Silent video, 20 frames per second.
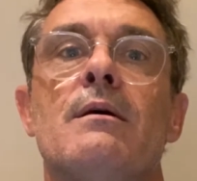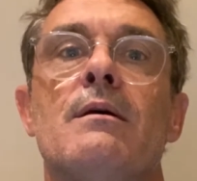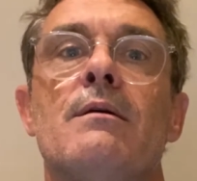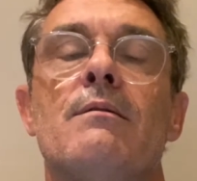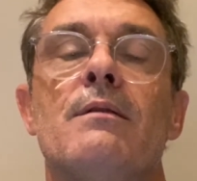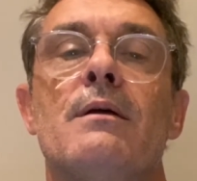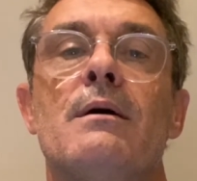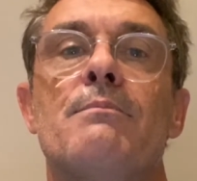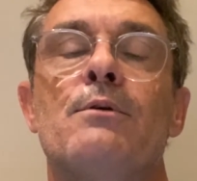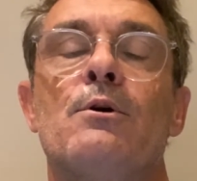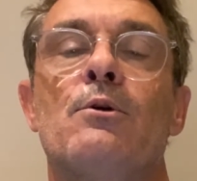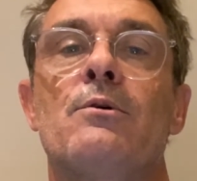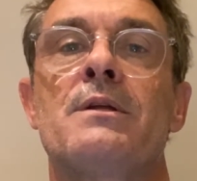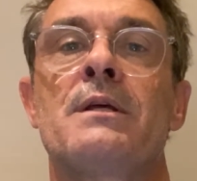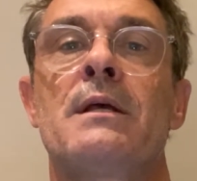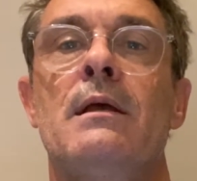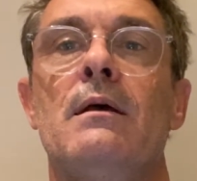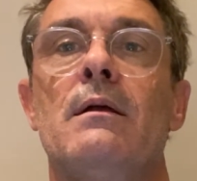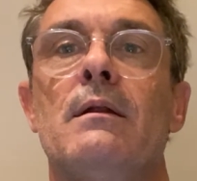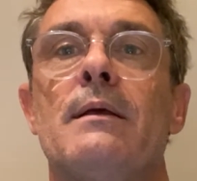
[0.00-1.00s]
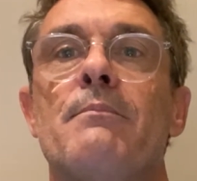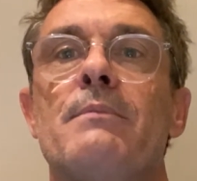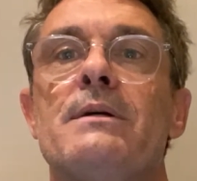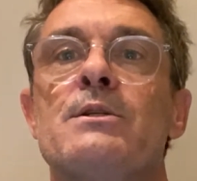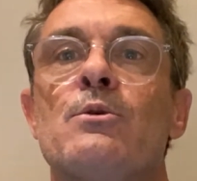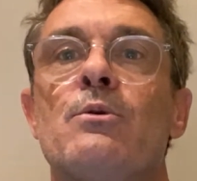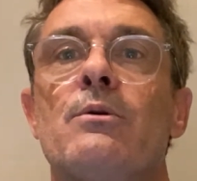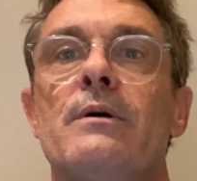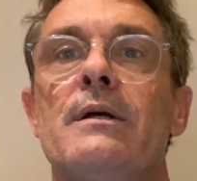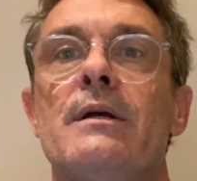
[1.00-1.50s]
that brought healing
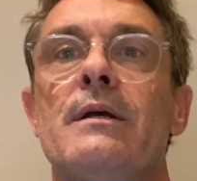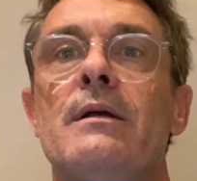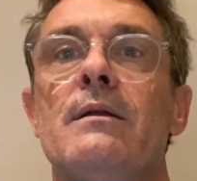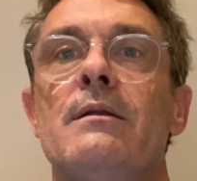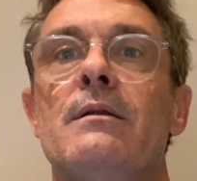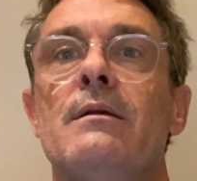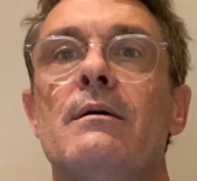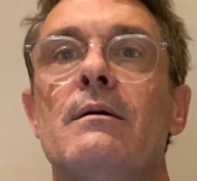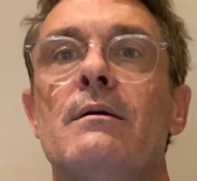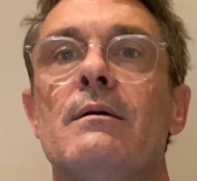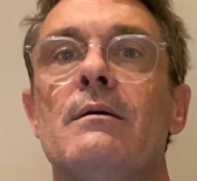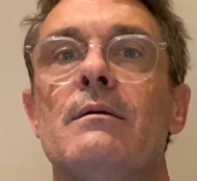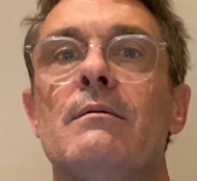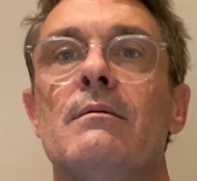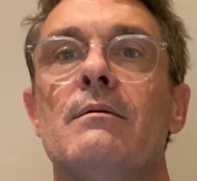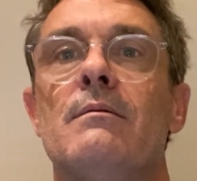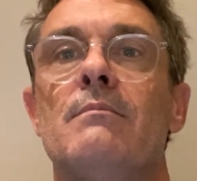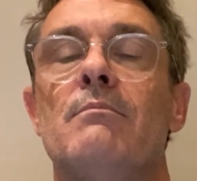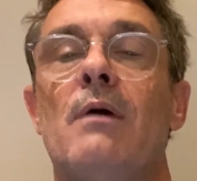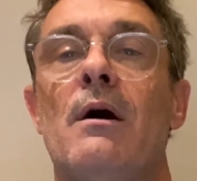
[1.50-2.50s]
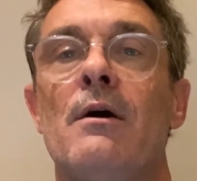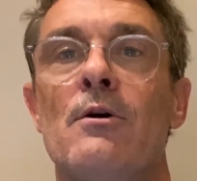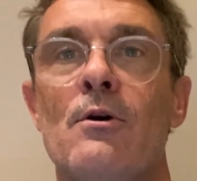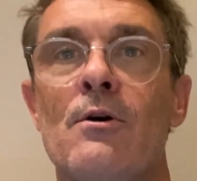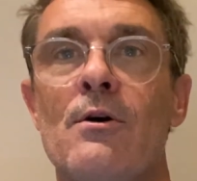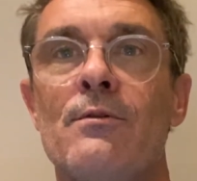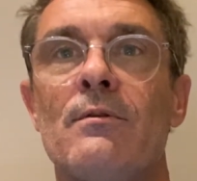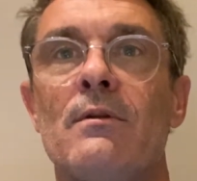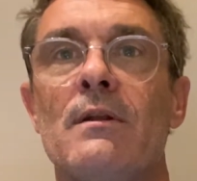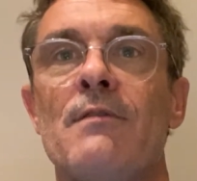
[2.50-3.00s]
between my
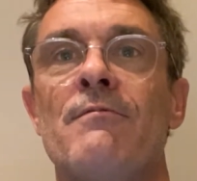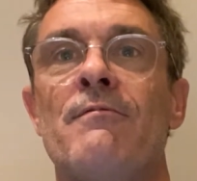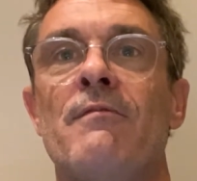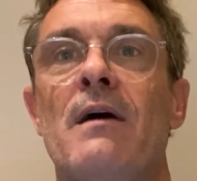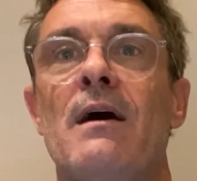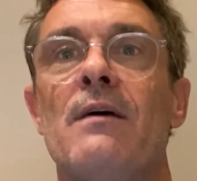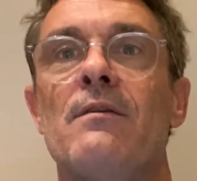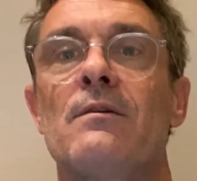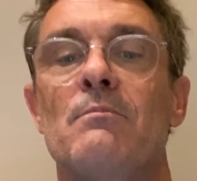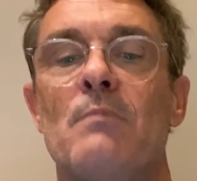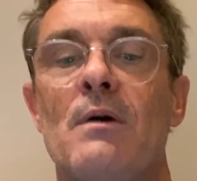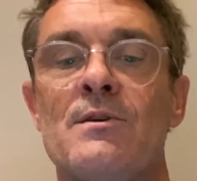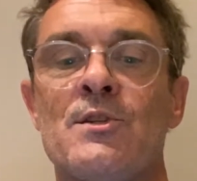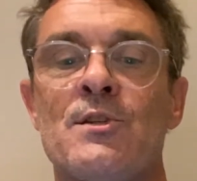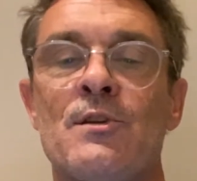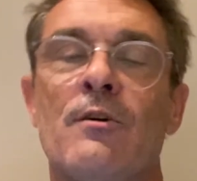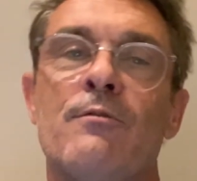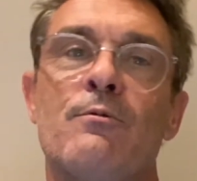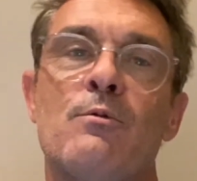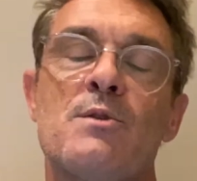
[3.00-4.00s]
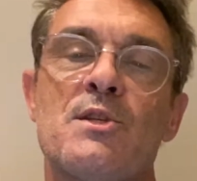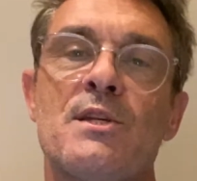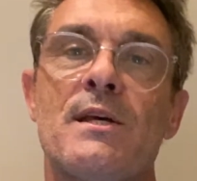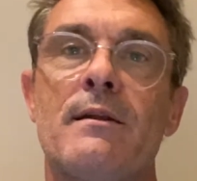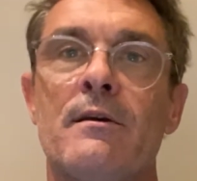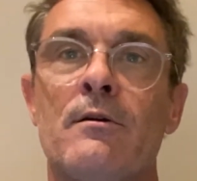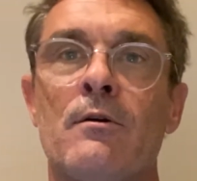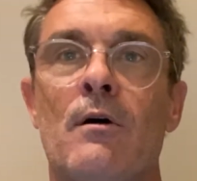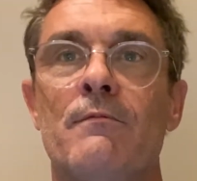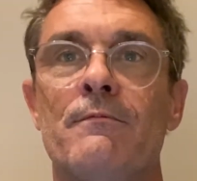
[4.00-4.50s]
earthly father and myself was at
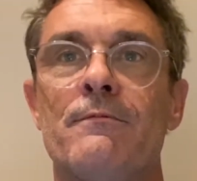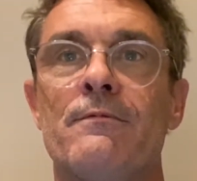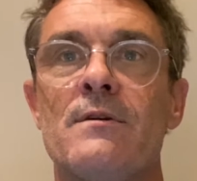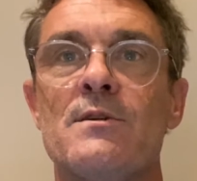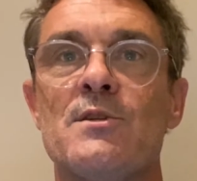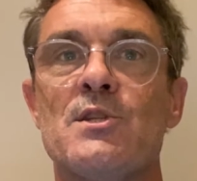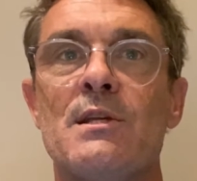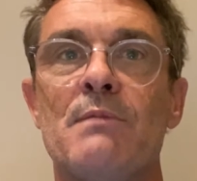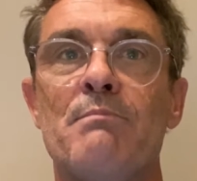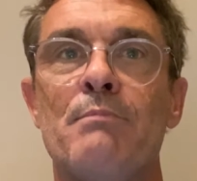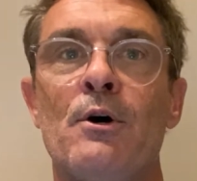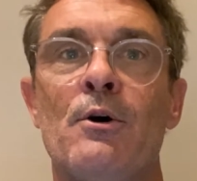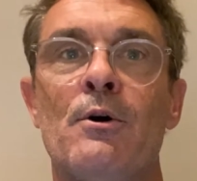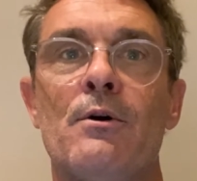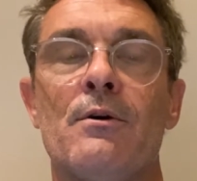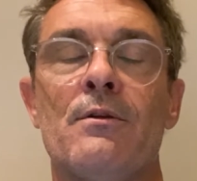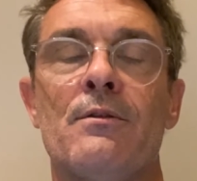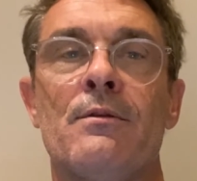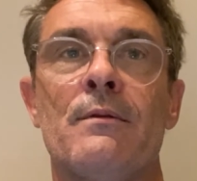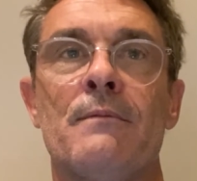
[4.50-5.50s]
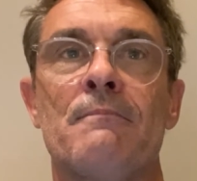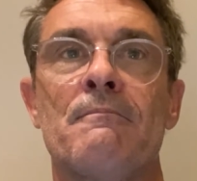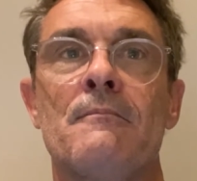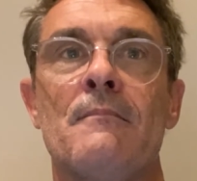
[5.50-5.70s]
a conference in Perth.